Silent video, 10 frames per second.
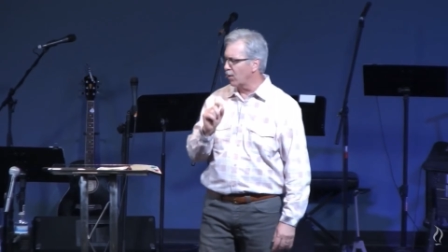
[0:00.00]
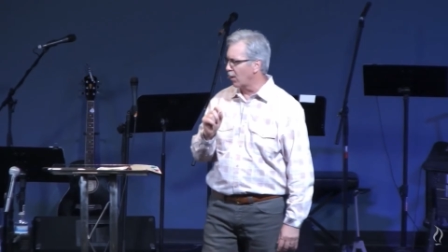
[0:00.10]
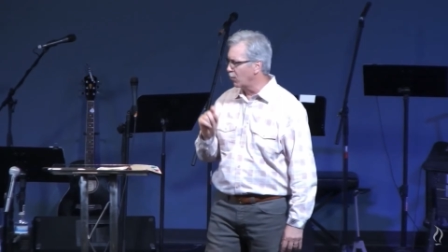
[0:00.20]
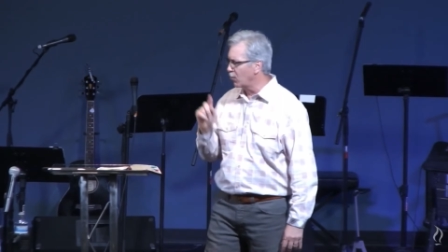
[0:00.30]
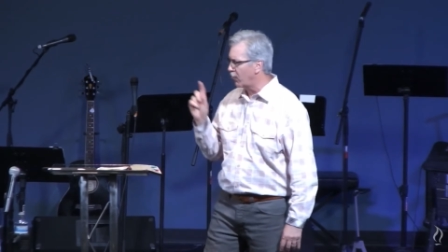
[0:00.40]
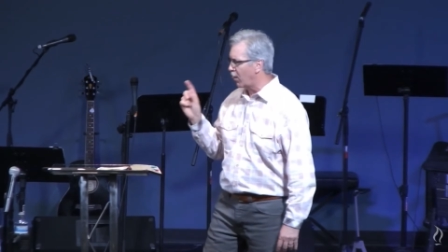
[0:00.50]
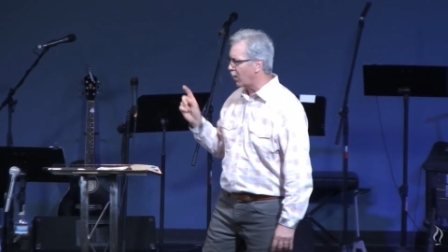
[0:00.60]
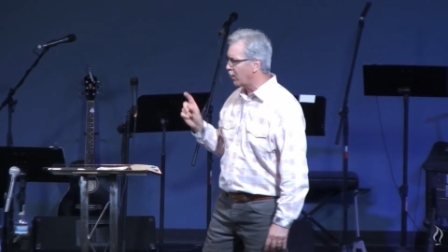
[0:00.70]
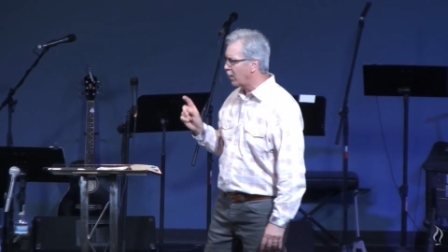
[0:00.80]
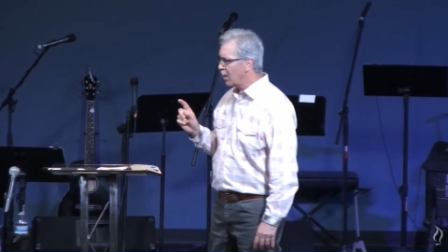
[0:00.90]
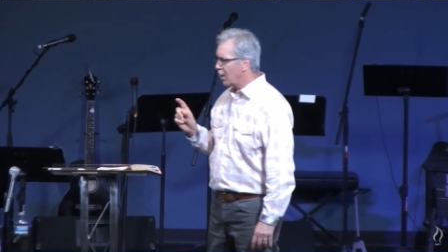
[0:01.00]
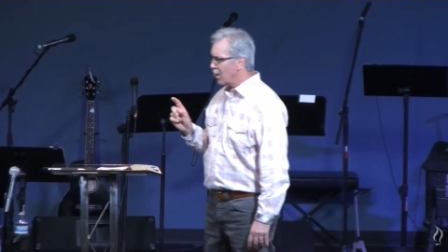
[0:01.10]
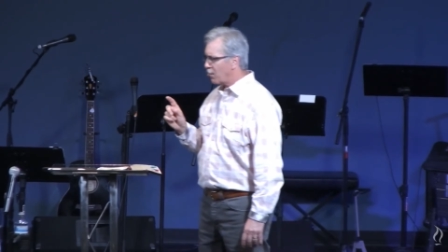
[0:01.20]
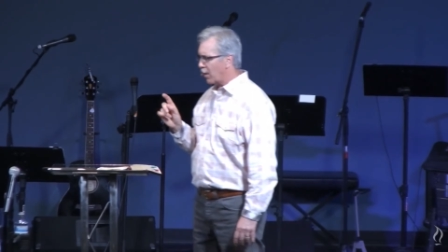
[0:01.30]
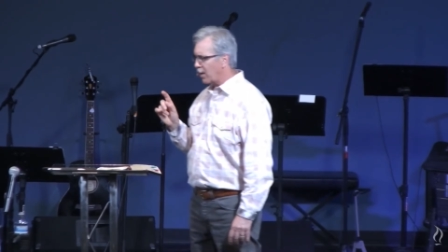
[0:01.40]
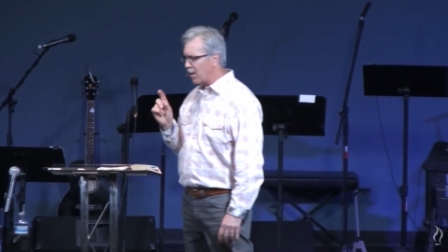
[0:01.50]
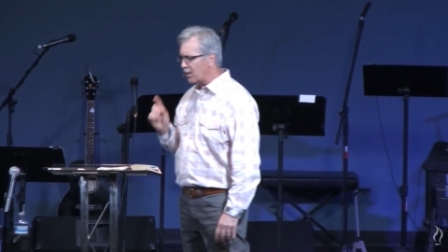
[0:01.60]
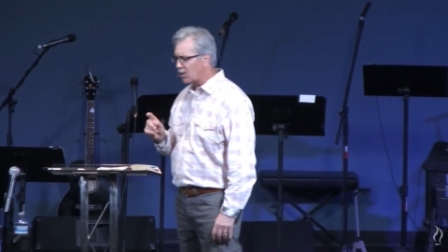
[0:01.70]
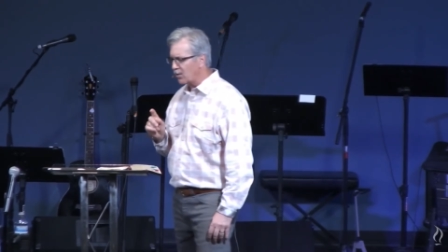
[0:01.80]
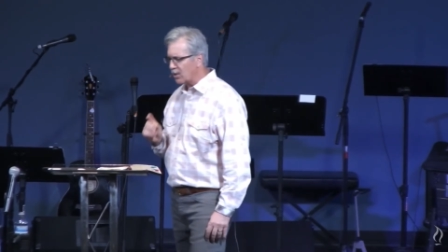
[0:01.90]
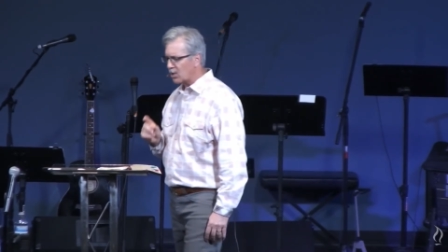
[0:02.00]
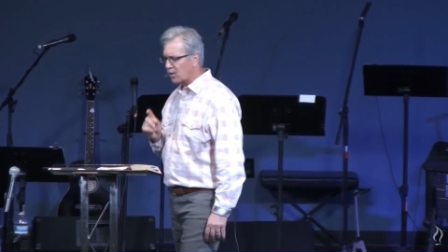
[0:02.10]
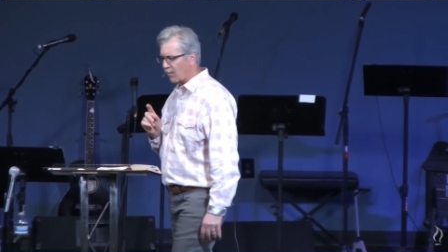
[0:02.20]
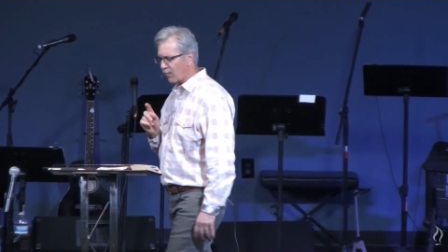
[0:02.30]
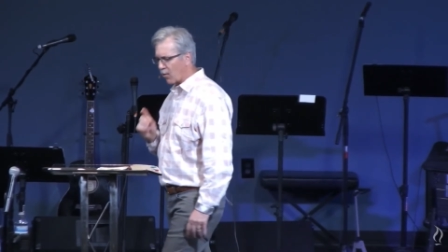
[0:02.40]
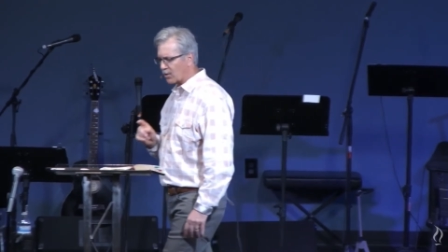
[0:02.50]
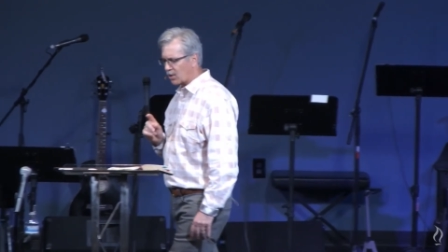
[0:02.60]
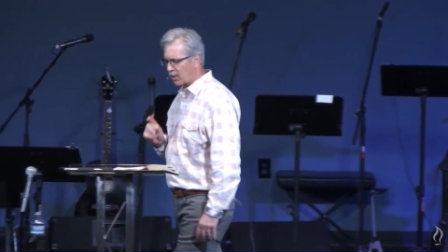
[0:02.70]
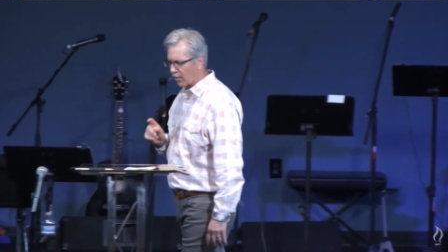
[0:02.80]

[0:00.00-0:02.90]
here and I'll move on. But he mentioned this verse